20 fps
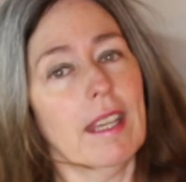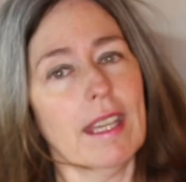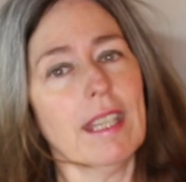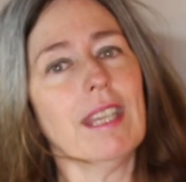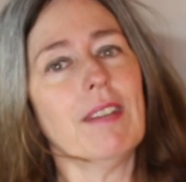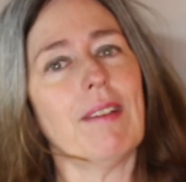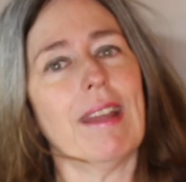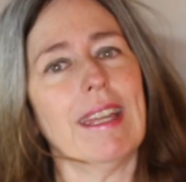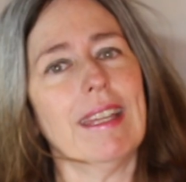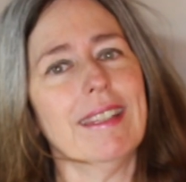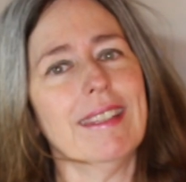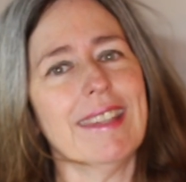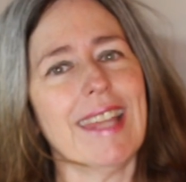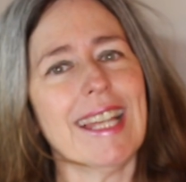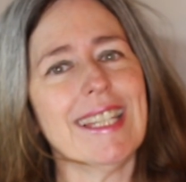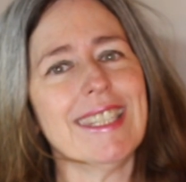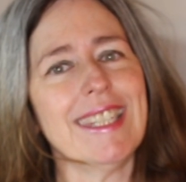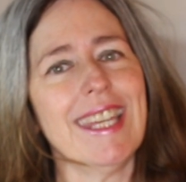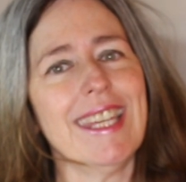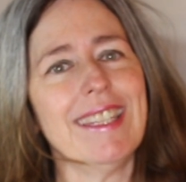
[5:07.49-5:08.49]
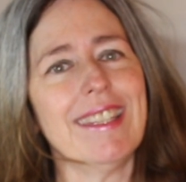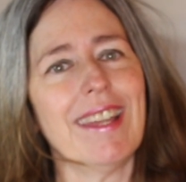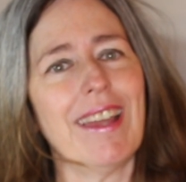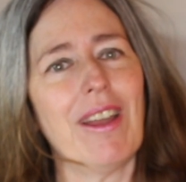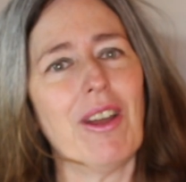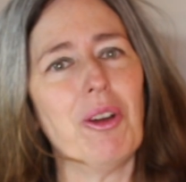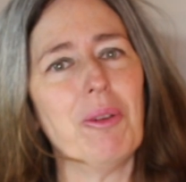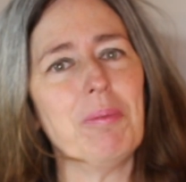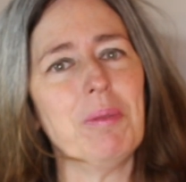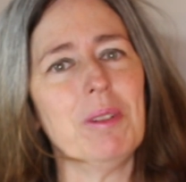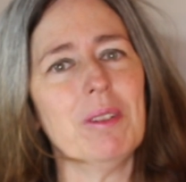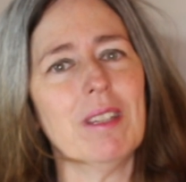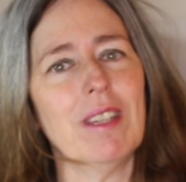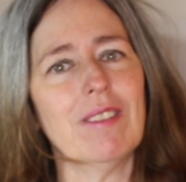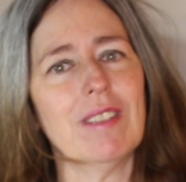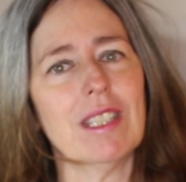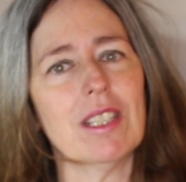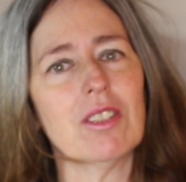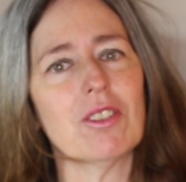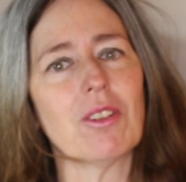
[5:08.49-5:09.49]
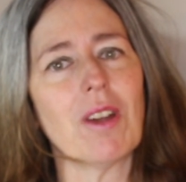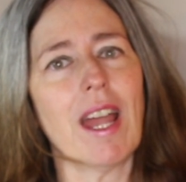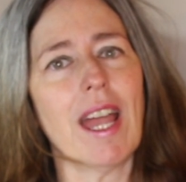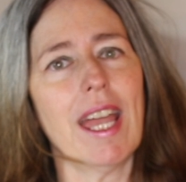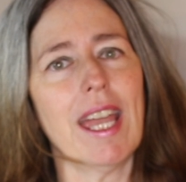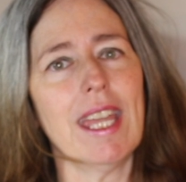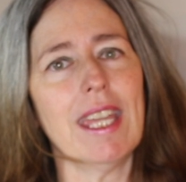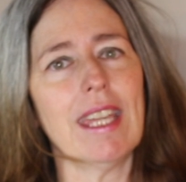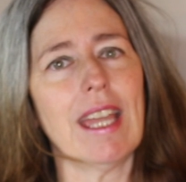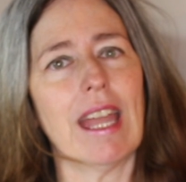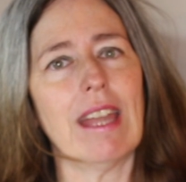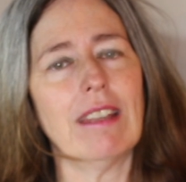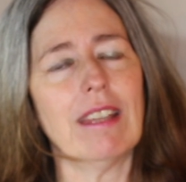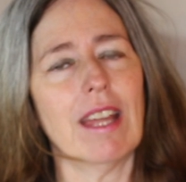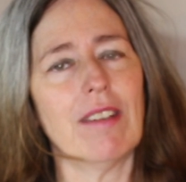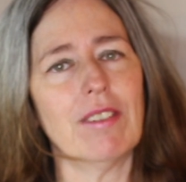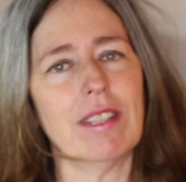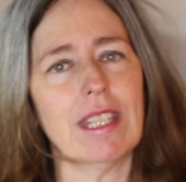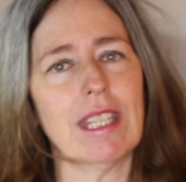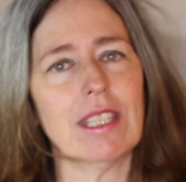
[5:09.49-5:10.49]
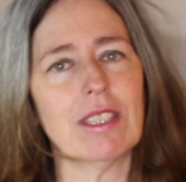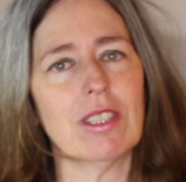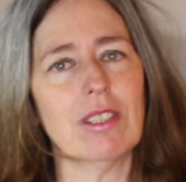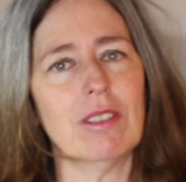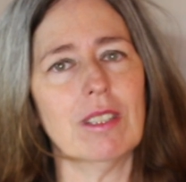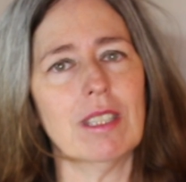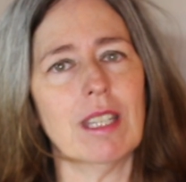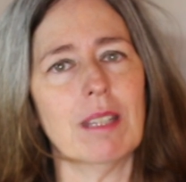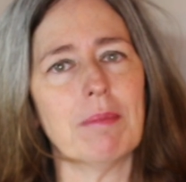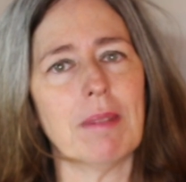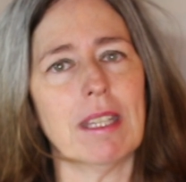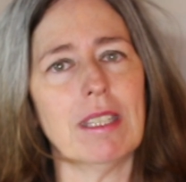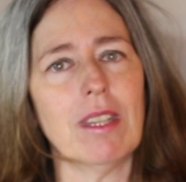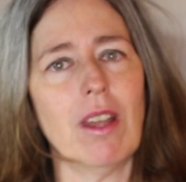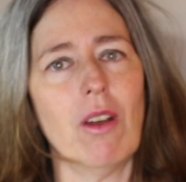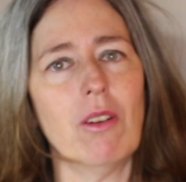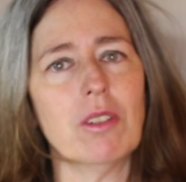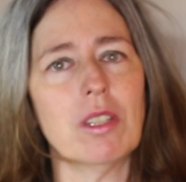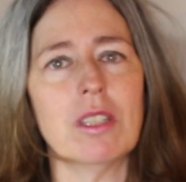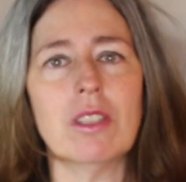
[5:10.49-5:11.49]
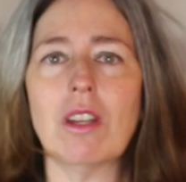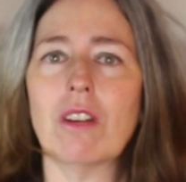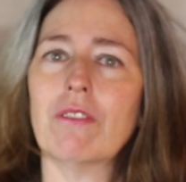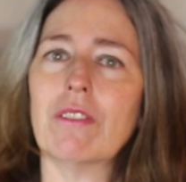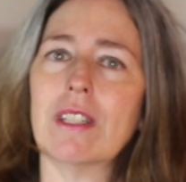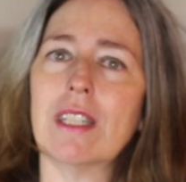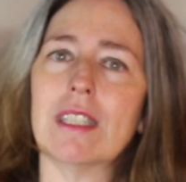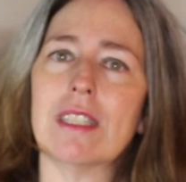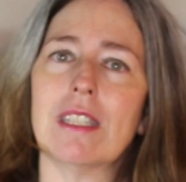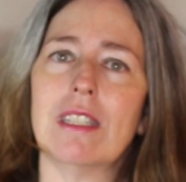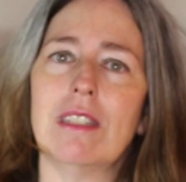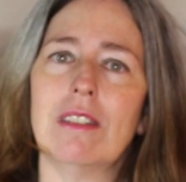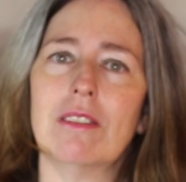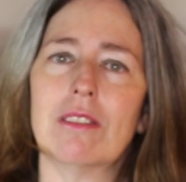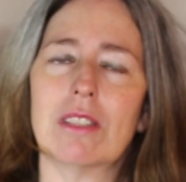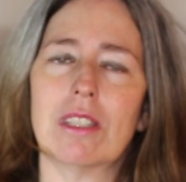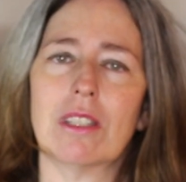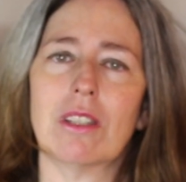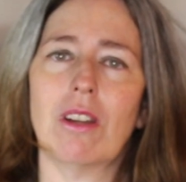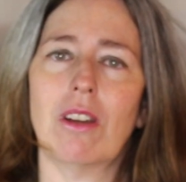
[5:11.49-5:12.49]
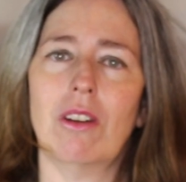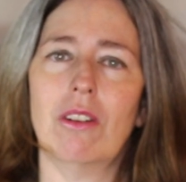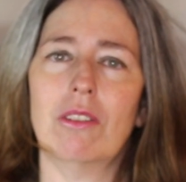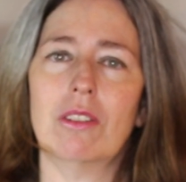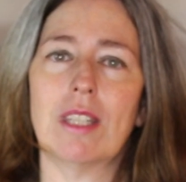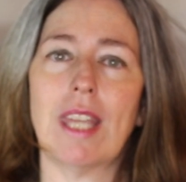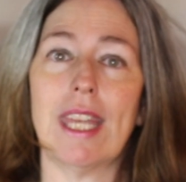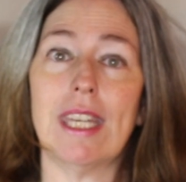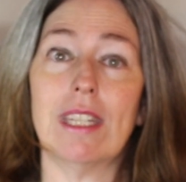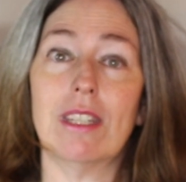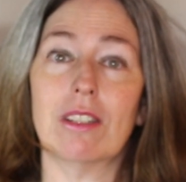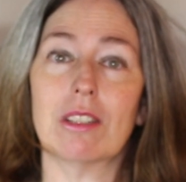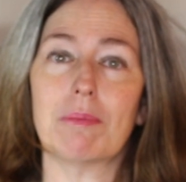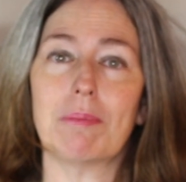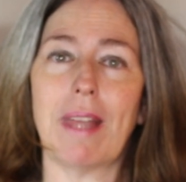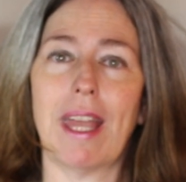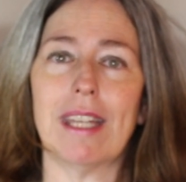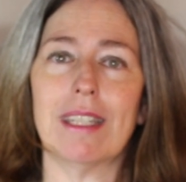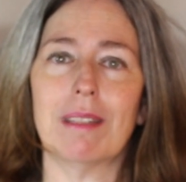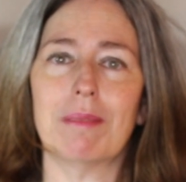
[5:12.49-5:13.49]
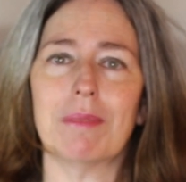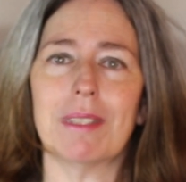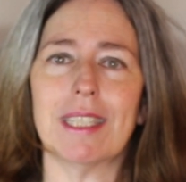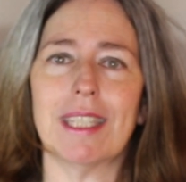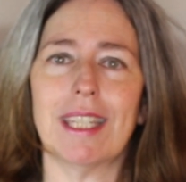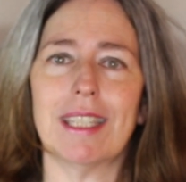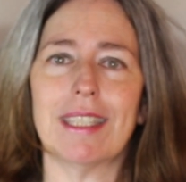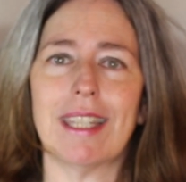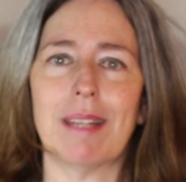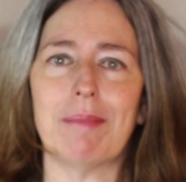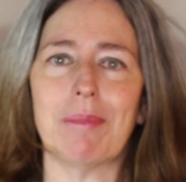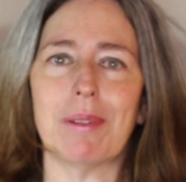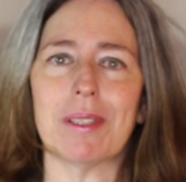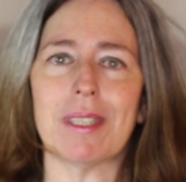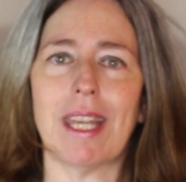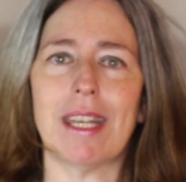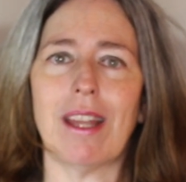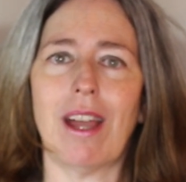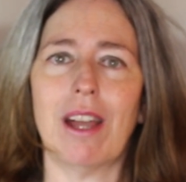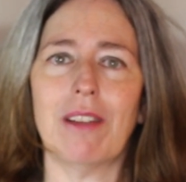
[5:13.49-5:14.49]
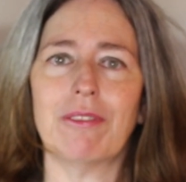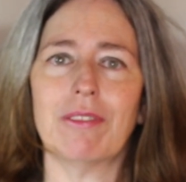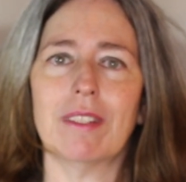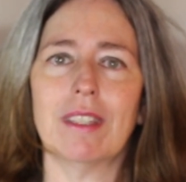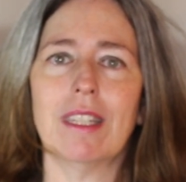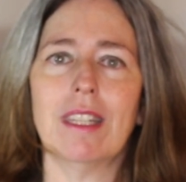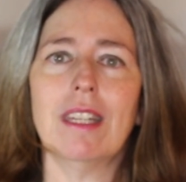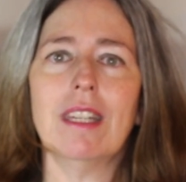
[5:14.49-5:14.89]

Anyway, that's it. Hope you give it a try. I'll have a link to it in my notes, and don't forget to use the code KatieGoesPlatinum to get 10% off.